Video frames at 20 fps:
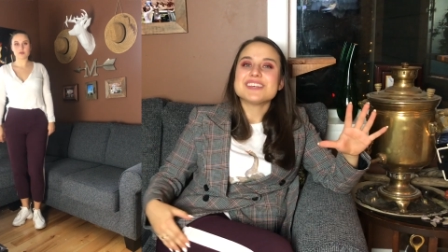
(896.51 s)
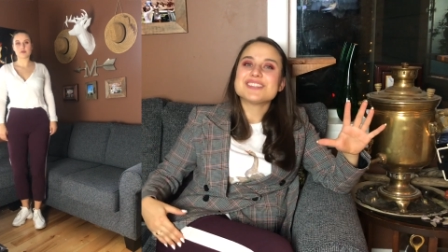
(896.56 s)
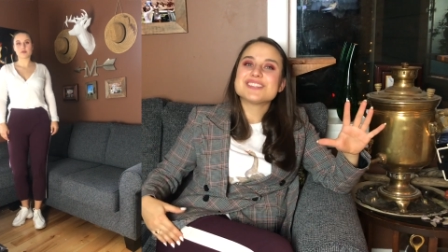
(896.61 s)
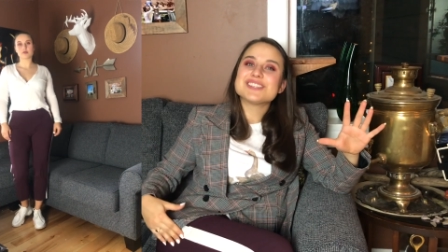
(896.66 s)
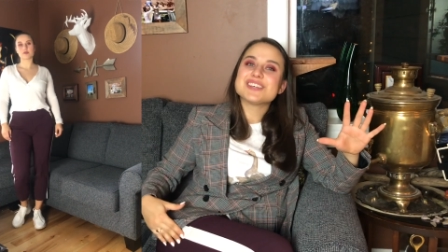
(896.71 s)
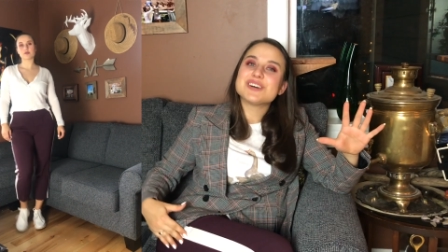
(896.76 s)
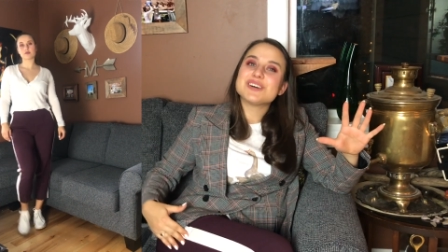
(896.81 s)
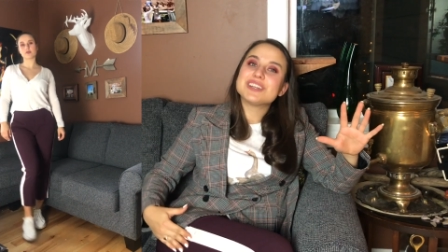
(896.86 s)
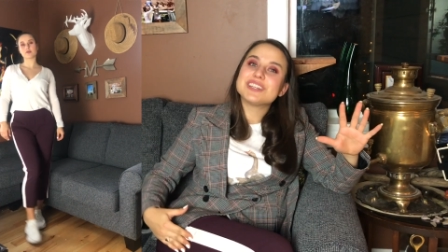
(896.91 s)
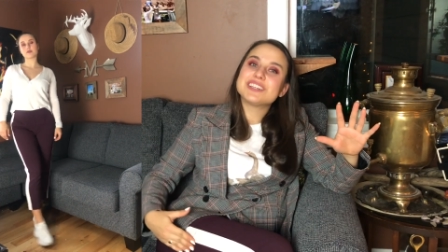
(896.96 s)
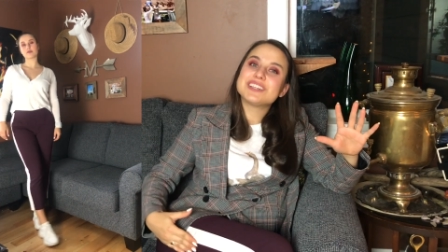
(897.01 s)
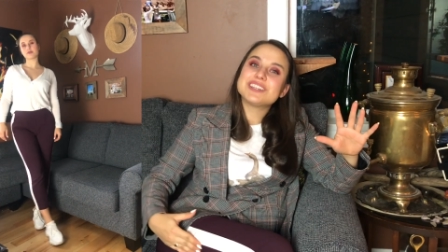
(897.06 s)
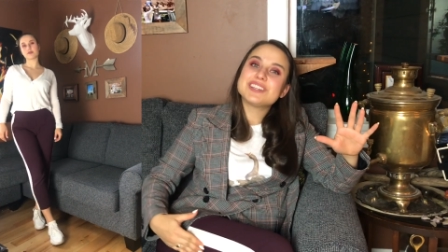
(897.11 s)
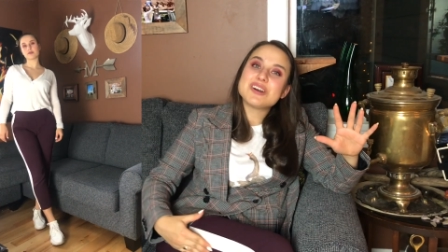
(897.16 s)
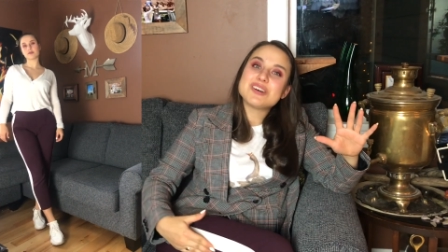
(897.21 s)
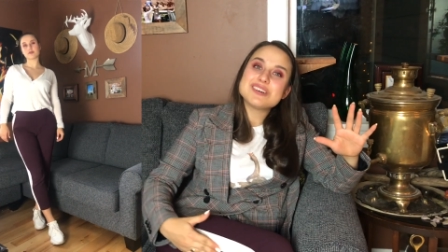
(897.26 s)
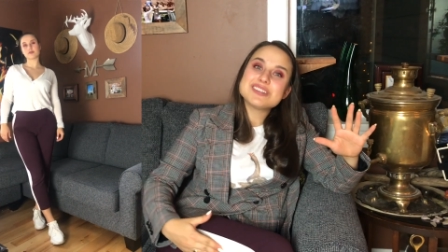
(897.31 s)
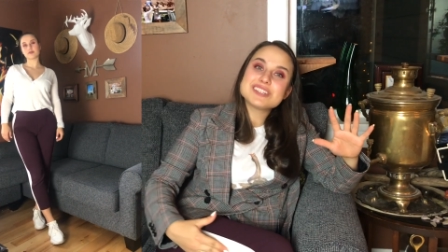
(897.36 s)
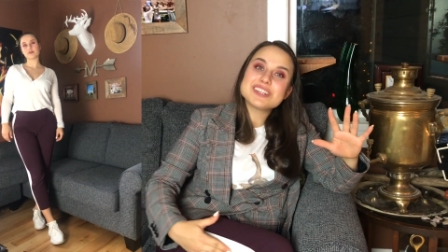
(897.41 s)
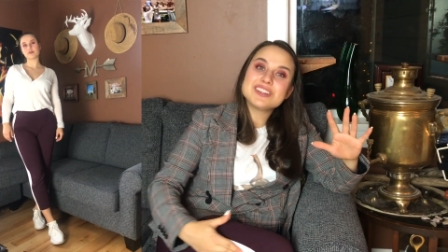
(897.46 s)
So it
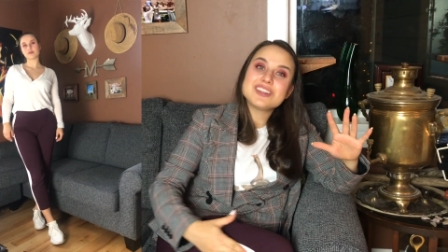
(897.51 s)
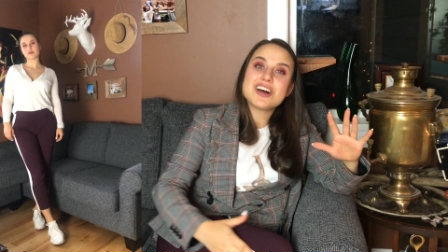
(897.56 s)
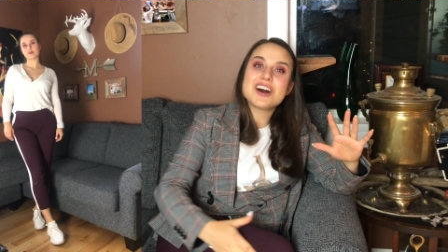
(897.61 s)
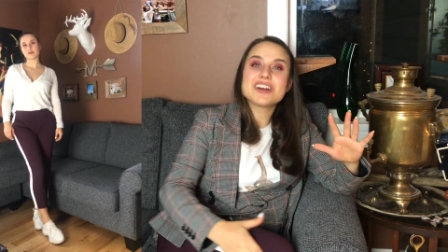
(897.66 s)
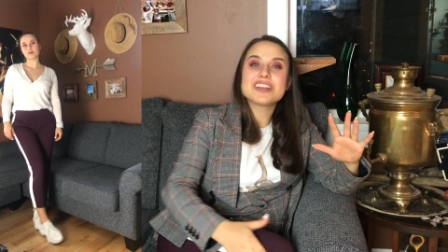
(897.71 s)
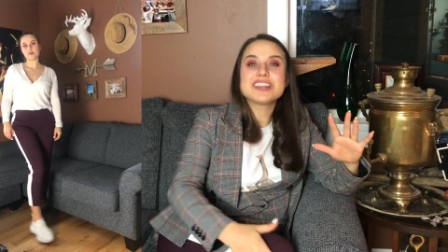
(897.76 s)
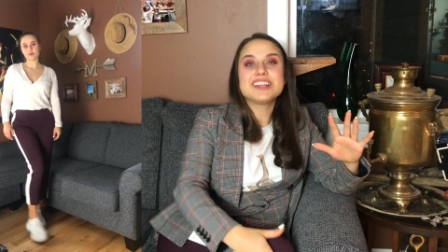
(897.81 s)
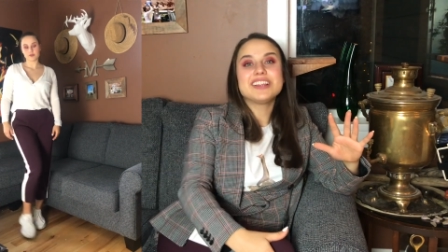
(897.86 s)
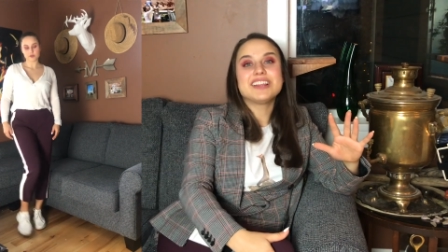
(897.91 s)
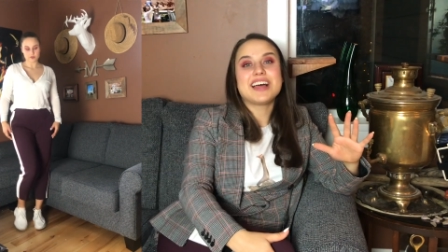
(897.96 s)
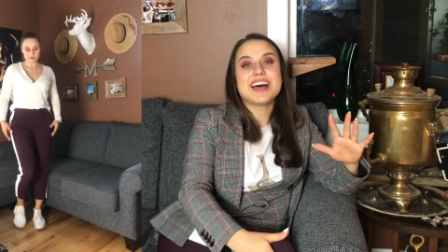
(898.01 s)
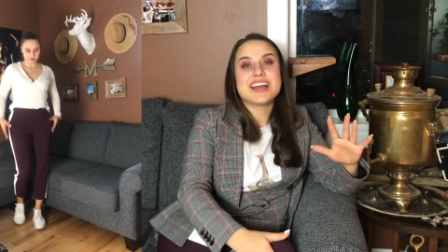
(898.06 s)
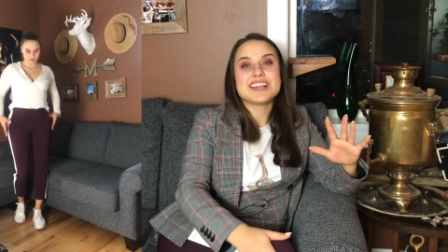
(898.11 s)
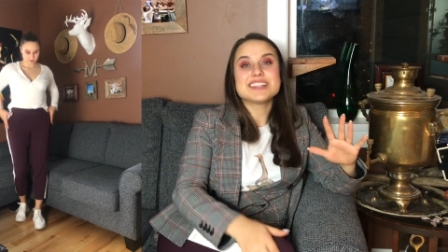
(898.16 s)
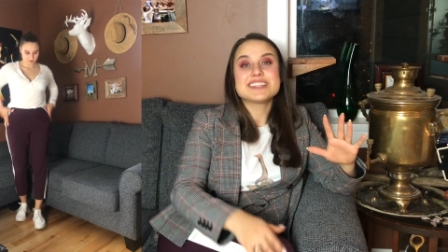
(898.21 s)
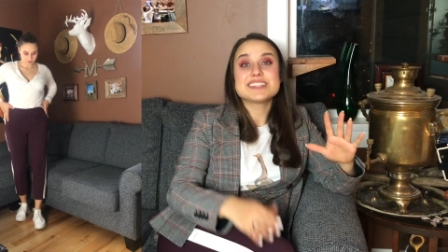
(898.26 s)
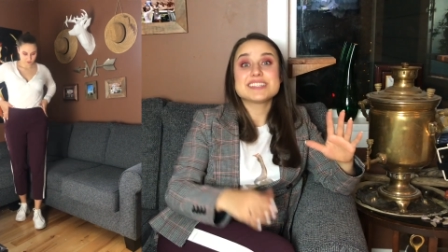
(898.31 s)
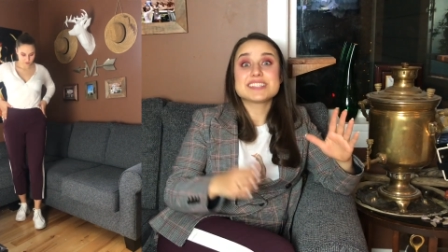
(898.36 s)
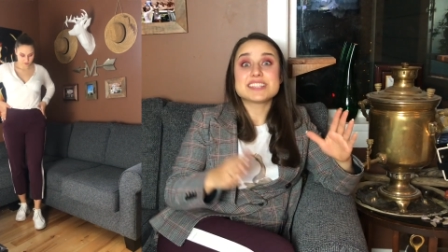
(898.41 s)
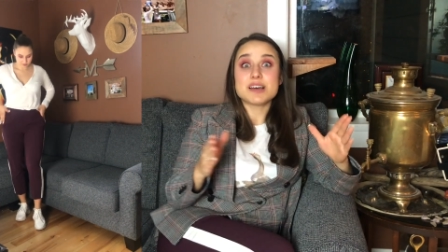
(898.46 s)
goes along the
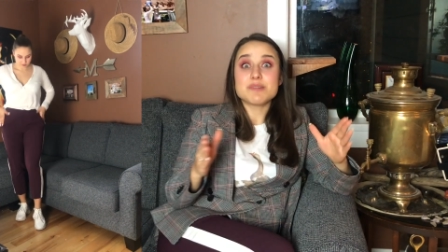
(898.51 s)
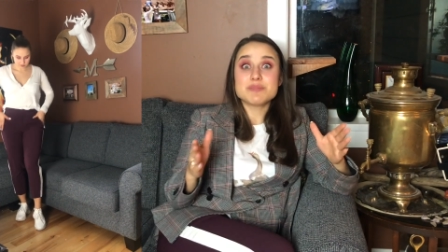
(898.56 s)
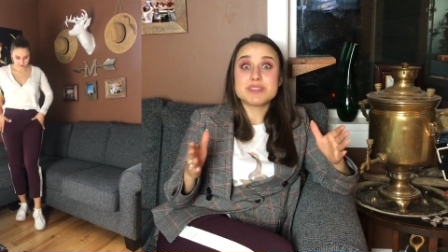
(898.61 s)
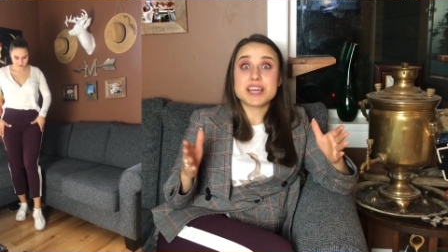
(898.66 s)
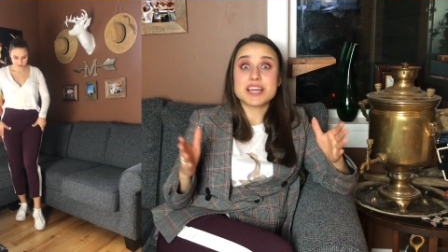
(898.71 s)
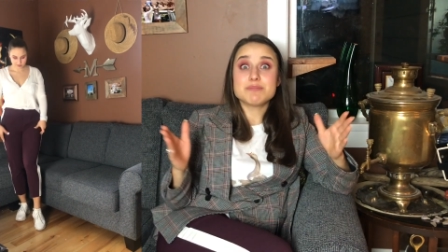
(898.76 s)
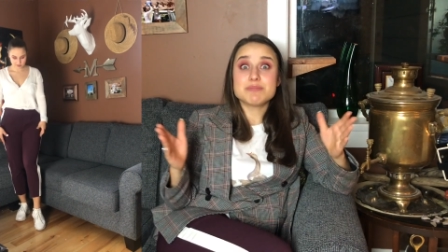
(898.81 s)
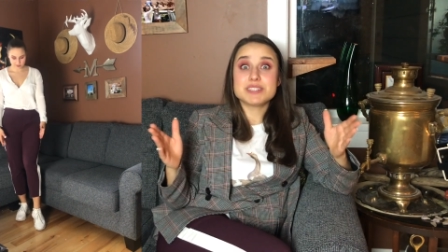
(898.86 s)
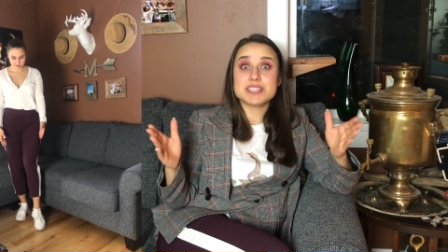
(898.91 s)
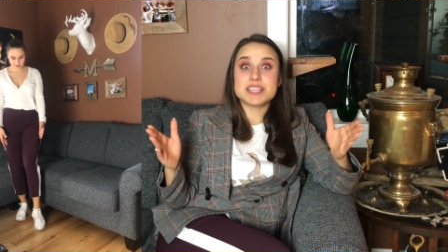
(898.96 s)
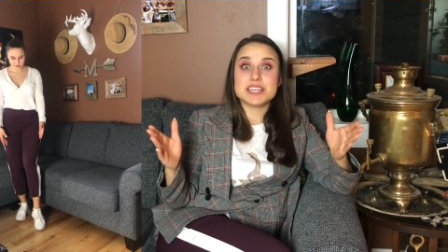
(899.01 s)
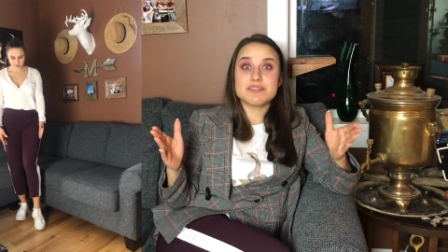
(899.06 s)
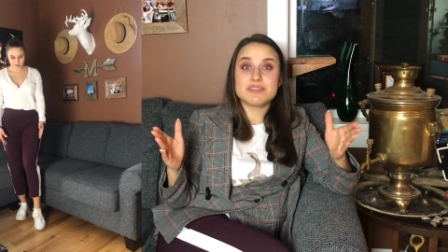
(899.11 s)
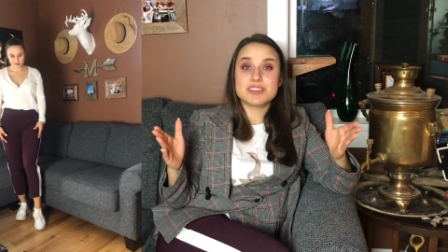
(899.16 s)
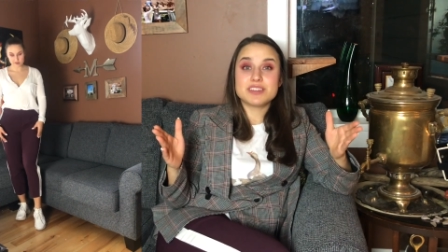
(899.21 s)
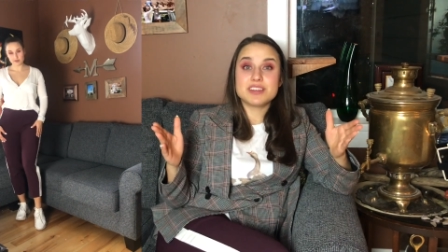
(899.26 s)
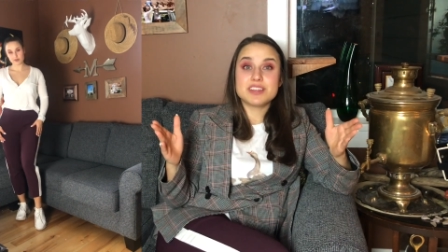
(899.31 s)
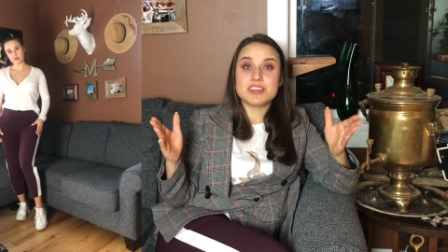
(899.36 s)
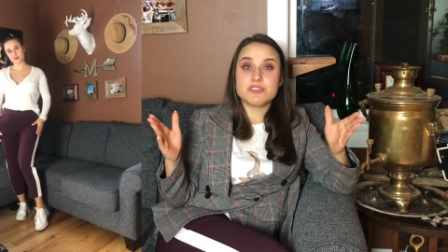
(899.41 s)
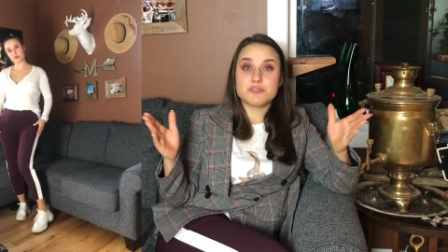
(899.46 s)
line. Sometimes
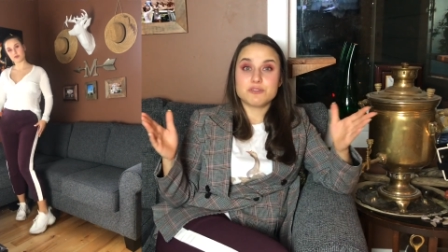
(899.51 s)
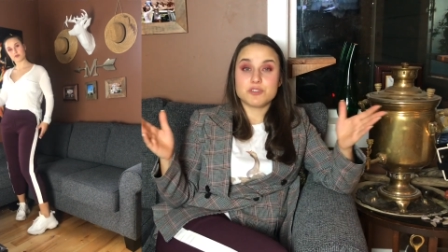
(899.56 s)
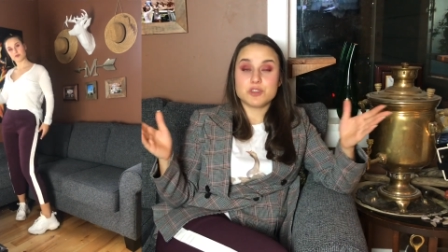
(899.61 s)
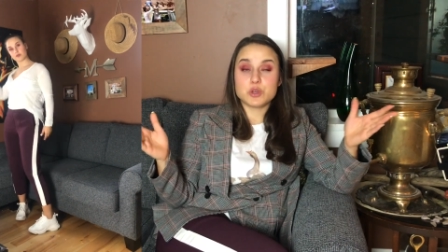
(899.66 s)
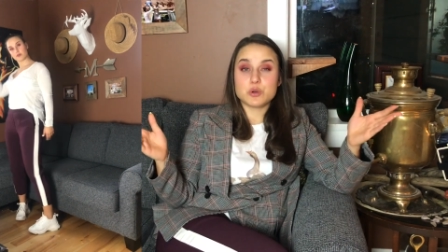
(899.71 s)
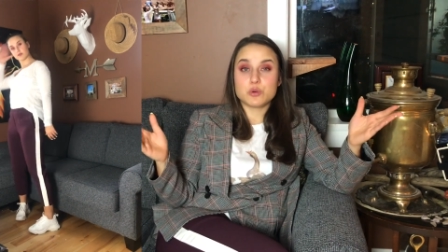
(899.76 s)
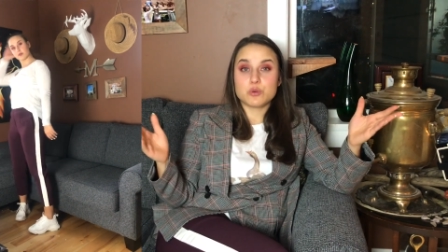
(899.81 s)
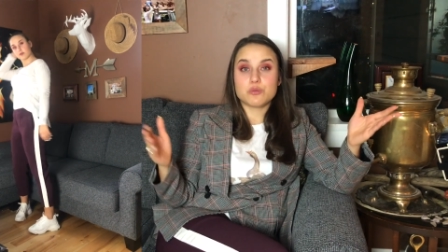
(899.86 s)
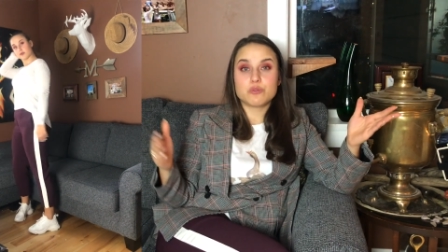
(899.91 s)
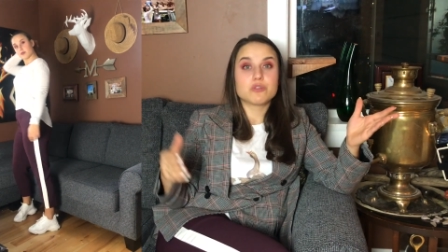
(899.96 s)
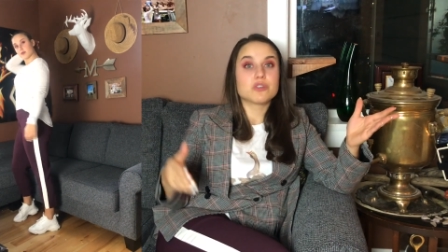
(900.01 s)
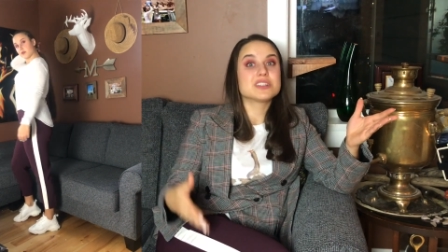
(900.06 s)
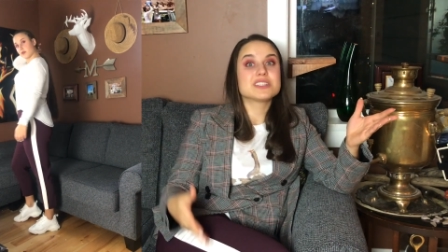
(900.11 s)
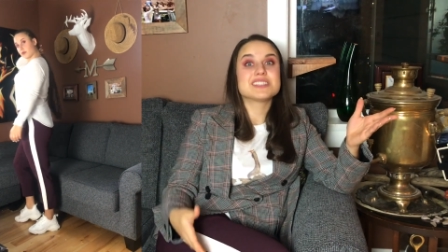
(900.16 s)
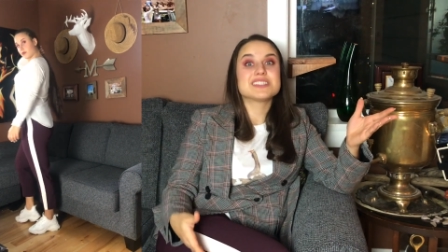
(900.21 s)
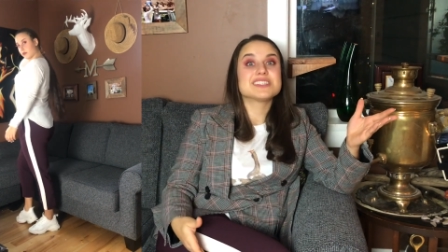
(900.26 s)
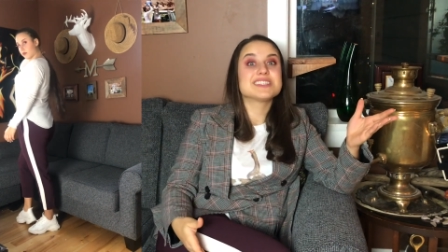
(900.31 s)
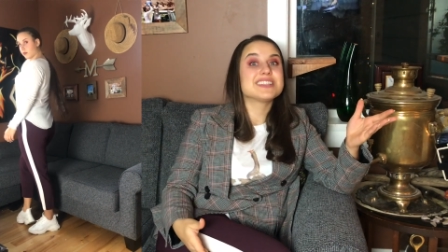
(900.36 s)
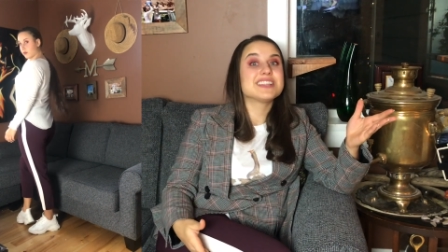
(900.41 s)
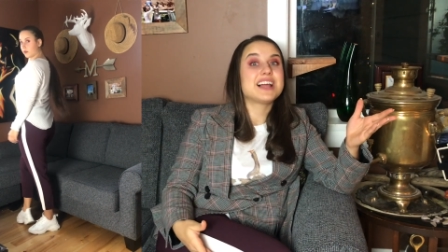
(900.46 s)
even if you, for
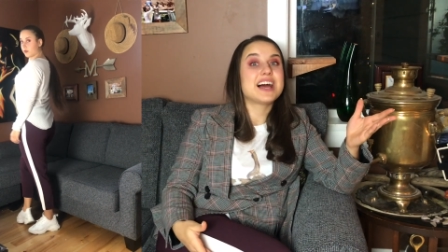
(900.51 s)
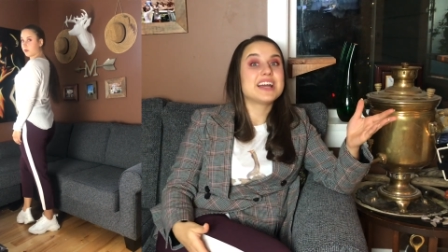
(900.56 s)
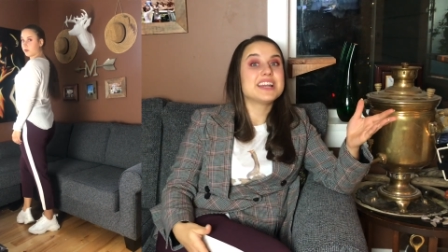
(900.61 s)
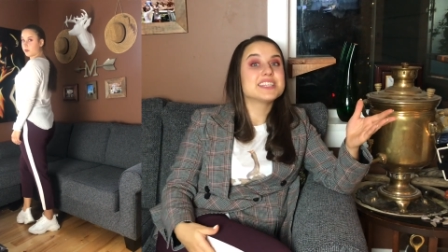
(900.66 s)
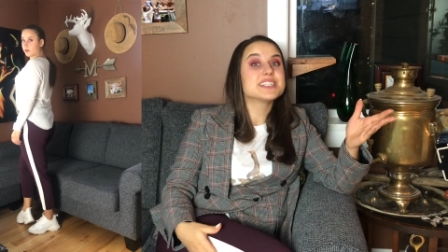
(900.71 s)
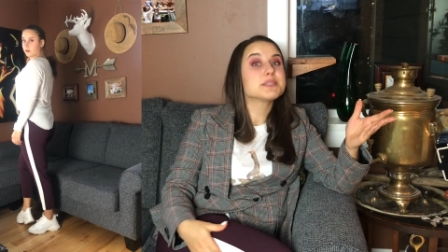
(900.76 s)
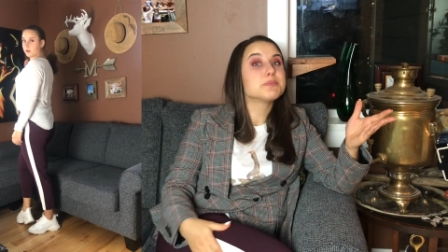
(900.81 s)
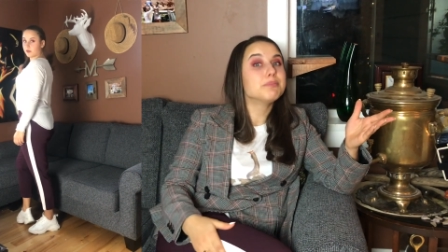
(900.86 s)
instance, the line is